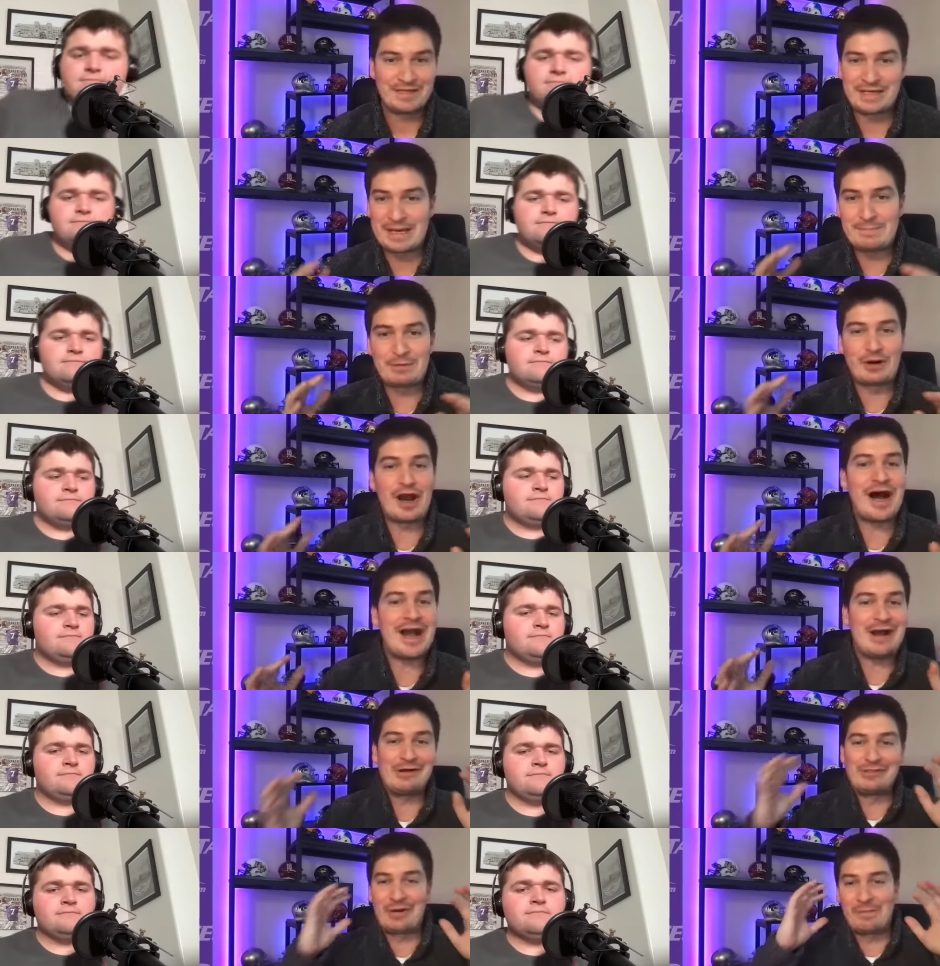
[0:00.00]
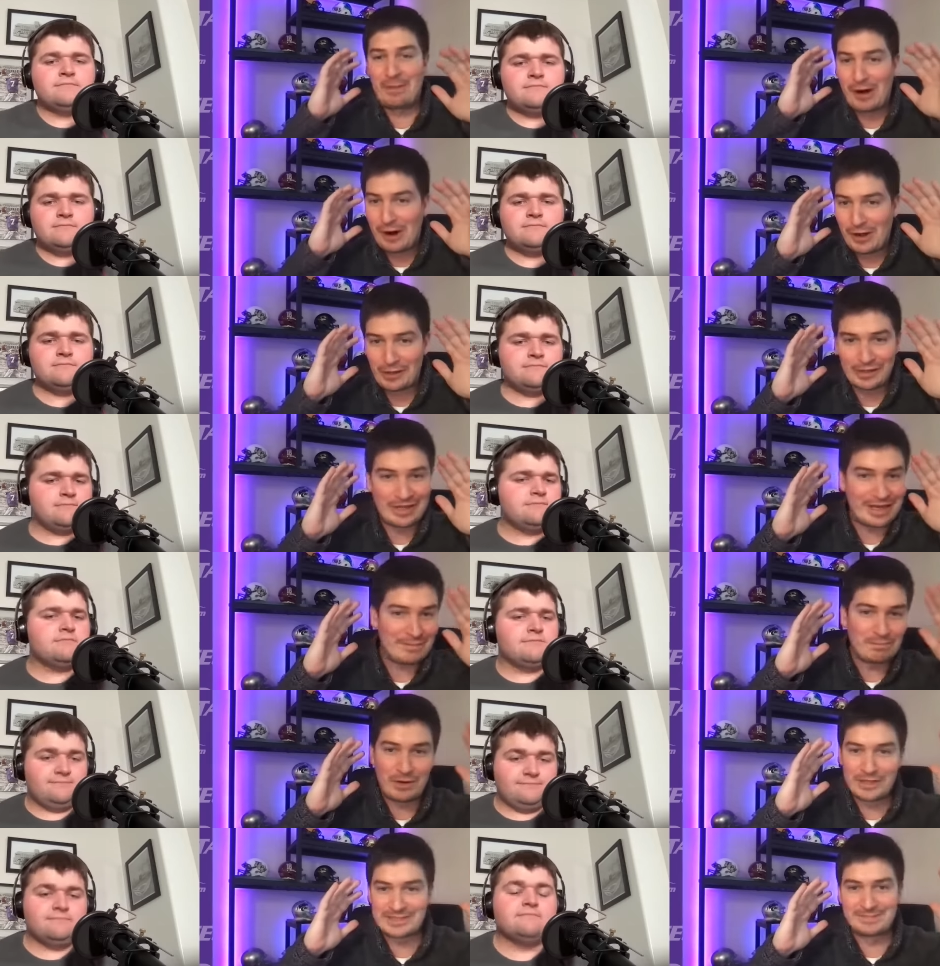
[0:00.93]
Speaker 1: keep your eye on the ball
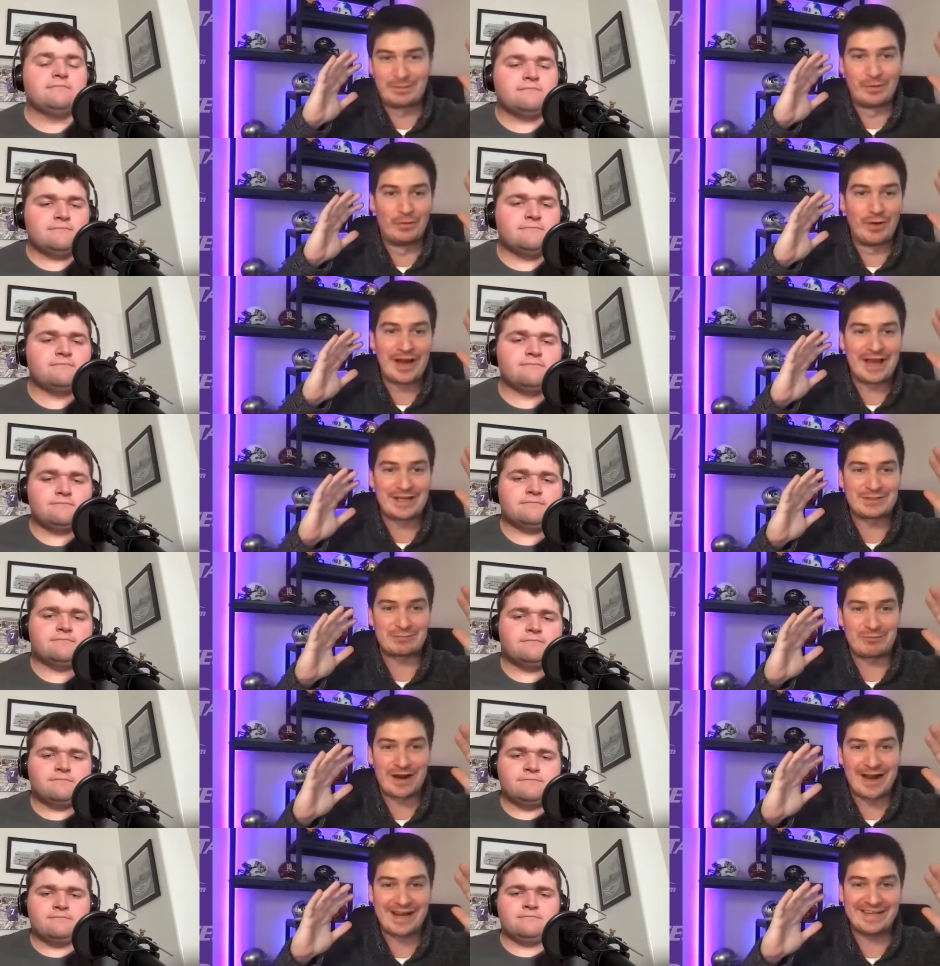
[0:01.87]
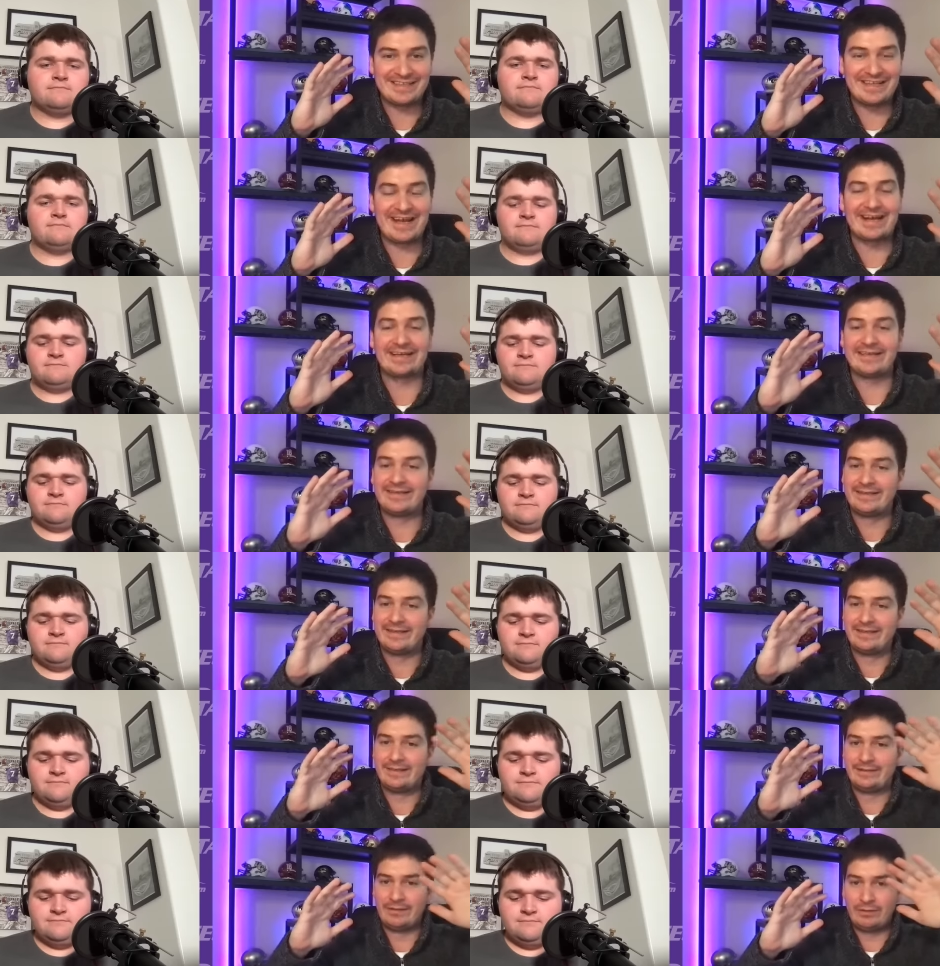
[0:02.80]
in multiple ways, right? Like,
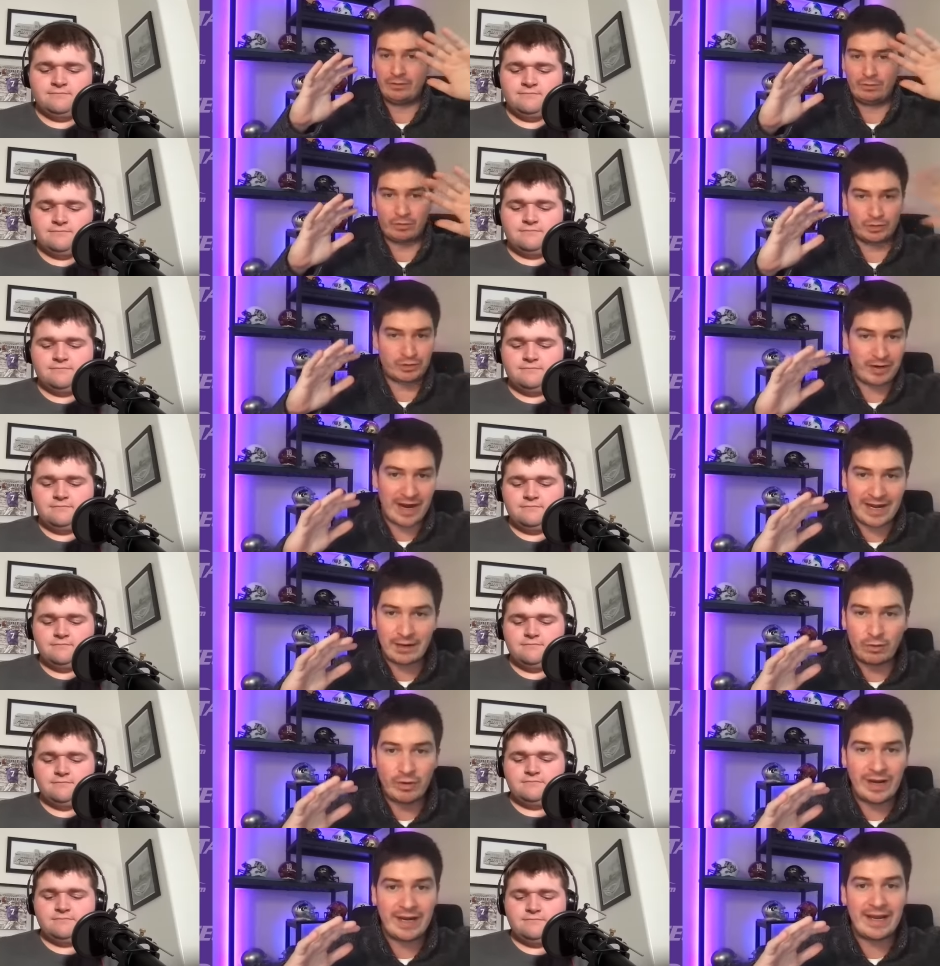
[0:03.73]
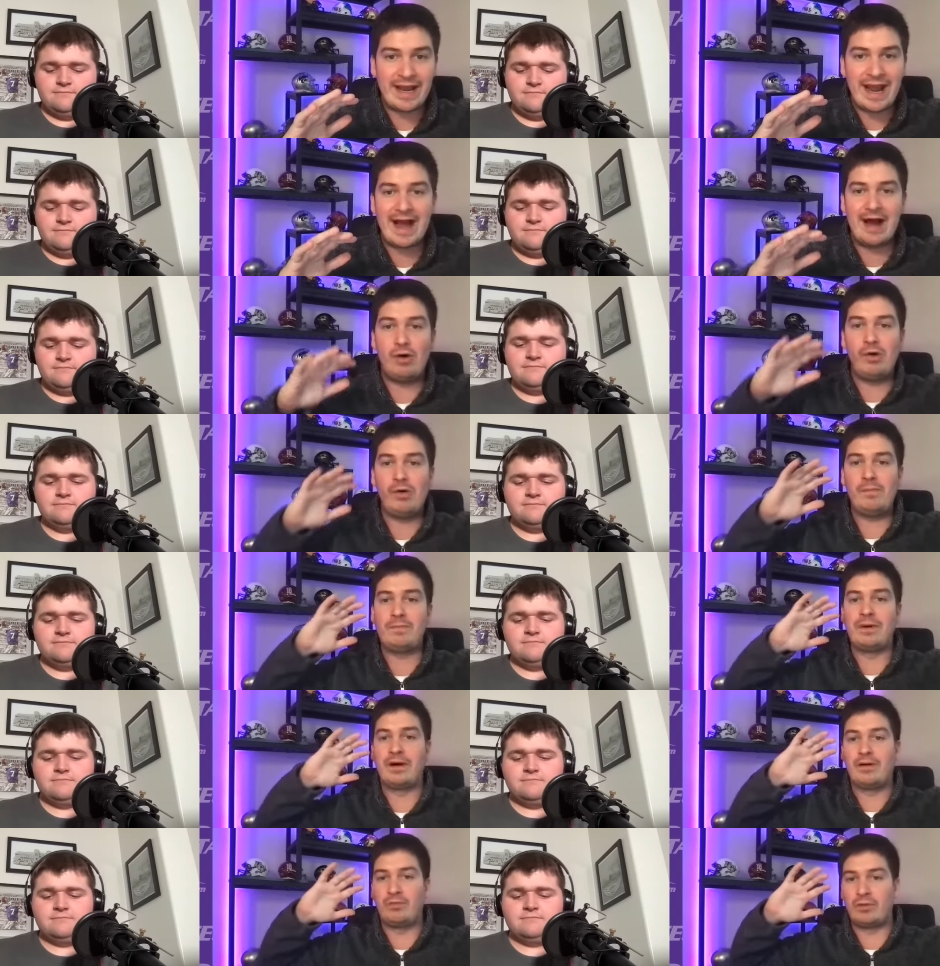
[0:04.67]
we're trying to win now,
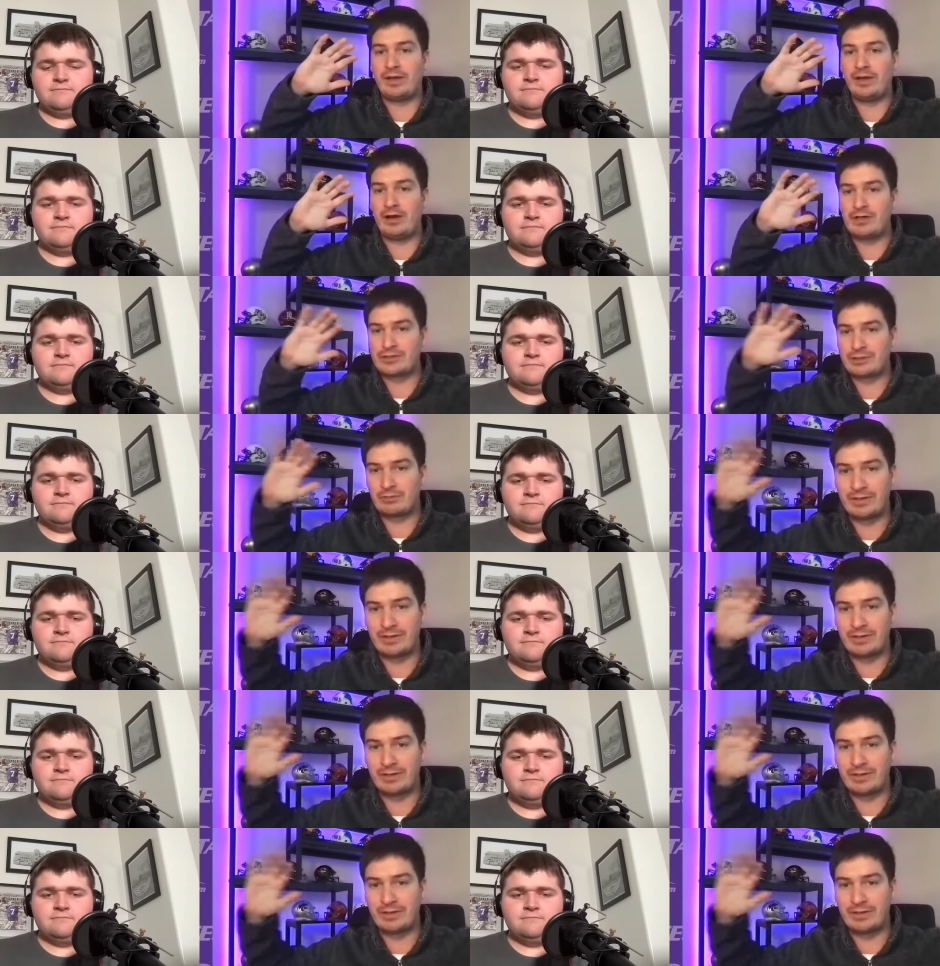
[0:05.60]
but we also